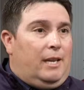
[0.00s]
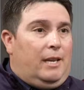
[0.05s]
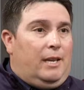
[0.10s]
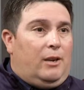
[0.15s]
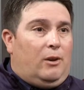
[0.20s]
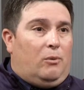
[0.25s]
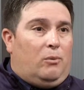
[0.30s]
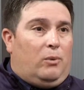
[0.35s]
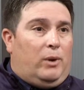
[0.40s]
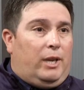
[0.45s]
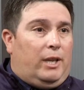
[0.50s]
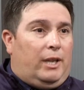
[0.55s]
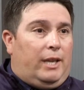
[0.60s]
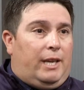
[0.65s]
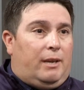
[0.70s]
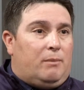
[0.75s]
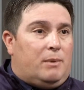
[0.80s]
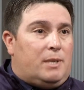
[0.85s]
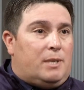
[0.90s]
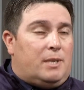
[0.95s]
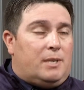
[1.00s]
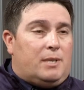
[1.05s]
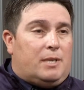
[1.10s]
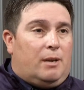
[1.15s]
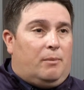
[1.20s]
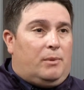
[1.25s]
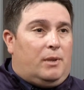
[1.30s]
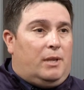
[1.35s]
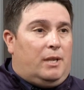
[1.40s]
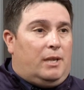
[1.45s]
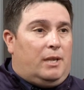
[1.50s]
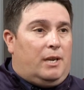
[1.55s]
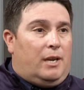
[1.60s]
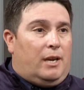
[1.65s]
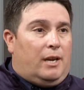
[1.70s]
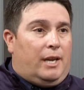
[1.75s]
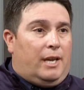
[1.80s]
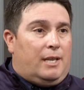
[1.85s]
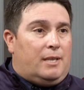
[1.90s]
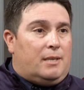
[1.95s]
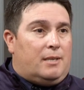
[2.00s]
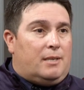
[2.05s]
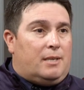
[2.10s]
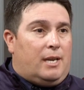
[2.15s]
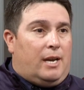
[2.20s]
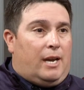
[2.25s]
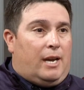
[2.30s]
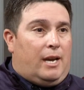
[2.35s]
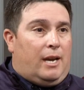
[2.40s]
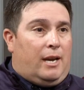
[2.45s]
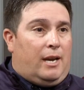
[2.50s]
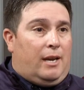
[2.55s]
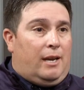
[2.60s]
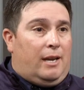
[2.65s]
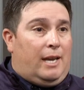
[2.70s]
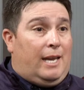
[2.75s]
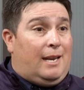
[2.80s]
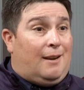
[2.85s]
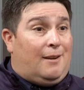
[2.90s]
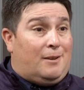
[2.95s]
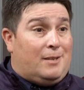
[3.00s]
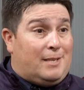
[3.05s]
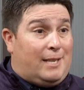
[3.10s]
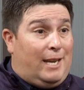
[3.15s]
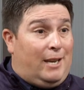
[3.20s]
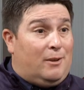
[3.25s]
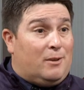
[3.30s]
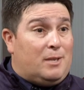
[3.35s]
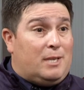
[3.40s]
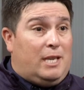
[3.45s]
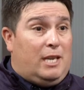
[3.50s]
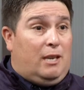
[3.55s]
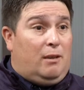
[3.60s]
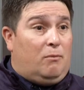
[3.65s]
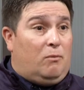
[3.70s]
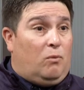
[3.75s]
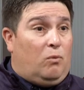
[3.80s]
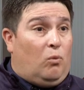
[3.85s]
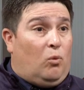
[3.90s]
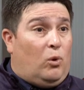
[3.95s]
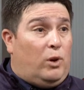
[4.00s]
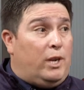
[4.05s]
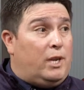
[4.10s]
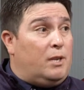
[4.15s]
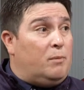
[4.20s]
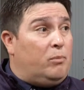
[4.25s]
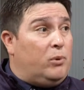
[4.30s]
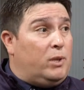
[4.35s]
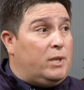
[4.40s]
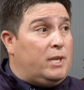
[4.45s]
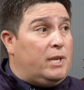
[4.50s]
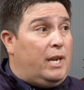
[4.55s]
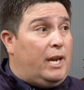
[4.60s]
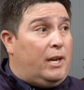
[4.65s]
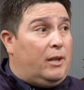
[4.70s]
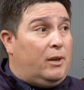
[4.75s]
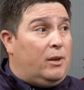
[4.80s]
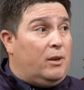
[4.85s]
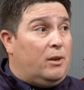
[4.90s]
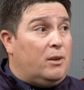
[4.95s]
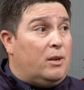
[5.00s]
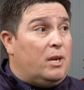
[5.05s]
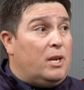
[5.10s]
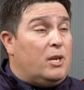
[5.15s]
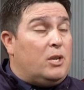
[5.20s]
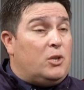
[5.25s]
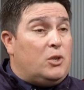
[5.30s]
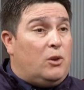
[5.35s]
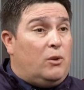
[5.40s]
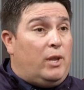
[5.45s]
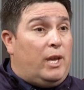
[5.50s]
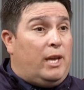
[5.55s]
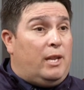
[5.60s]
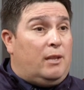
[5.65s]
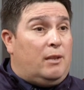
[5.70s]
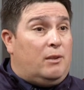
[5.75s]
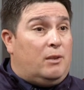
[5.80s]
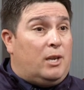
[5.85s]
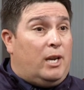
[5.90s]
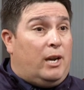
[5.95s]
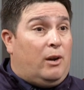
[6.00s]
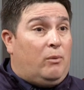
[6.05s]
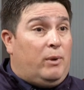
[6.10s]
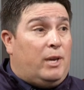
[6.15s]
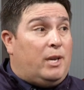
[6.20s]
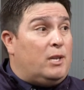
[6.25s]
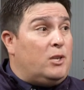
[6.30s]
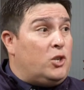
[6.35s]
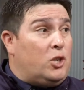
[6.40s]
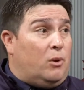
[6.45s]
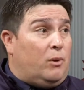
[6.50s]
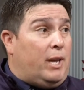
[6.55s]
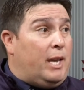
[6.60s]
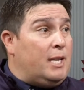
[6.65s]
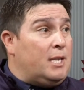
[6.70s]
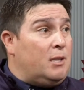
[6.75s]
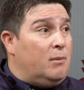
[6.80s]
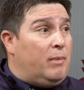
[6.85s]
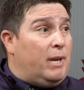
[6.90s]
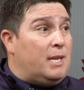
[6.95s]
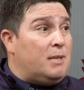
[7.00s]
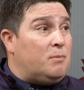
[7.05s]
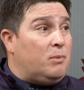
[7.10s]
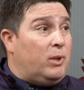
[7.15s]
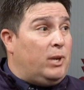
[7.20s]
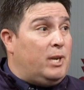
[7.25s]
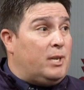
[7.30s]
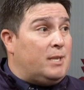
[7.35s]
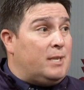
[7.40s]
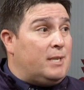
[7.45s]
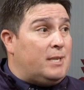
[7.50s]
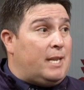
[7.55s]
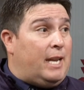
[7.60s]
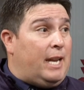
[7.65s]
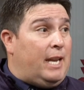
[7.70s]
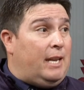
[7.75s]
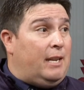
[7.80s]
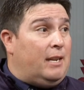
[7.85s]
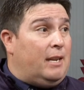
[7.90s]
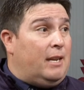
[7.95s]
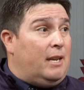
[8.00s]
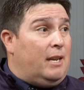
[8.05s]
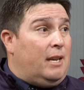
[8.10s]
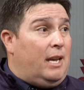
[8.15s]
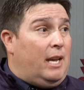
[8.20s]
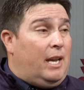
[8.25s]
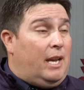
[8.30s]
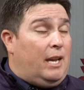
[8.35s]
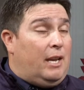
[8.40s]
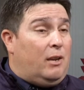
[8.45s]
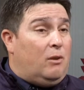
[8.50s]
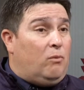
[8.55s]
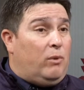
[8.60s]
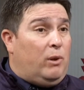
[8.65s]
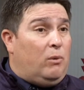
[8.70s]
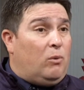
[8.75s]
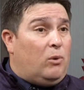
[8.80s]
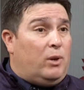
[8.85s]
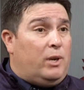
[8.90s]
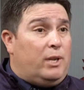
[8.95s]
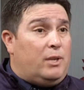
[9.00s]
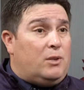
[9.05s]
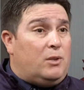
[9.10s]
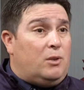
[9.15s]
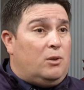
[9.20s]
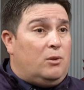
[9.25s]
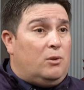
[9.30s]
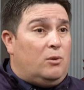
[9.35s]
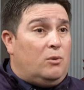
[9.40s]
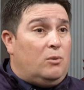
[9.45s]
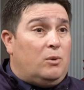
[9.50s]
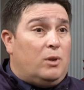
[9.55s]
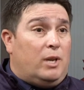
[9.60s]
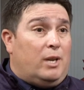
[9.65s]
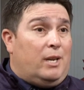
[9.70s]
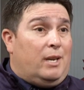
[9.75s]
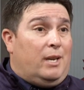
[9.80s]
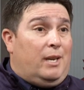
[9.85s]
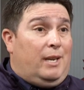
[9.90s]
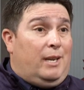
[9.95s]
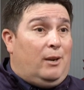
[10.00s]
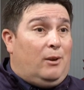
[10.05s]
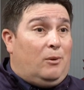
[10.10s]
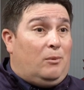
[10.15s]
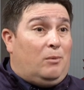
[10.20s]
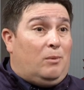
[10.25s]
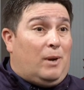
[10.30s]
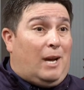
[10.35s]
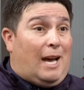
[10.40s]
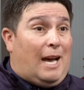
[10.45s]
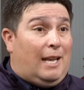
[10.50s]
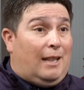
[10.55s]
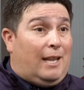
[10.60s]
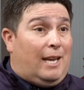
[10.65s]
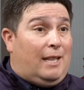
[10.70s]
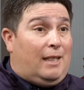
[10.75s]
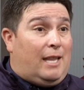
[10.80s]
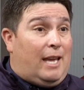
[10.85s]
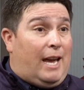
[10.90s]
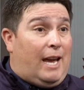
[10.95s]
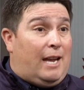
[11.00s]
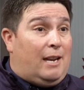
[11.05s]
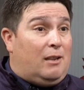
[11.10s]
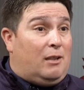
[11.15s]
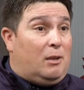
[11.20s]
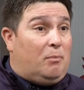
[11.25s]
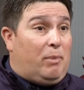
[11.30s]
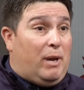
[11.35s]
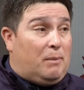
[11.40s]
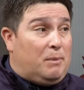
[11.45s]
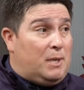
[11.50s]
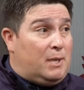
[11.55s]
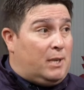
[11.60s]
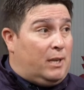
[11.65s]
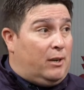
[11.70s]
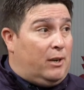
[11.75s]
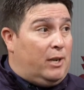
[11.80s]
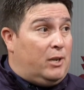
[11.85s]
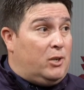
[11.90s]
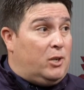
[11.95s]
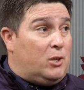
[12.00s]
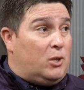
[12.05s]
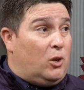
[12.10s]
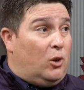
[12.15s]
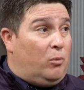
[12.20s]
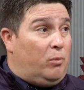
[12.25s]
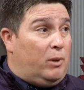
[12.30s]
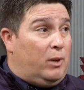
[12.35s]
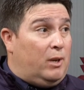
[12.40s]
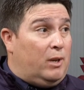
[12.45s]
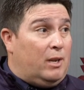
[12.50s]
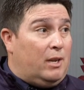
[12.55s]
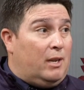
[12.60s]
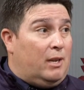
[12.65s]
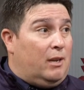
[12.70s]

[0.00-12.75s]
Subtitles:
Really, it was just something that the Nuggets and our sales team wanted to put together so that we could showcase the best players in the state. And we wanted to, highlight that. The Pepsi Center had just opened.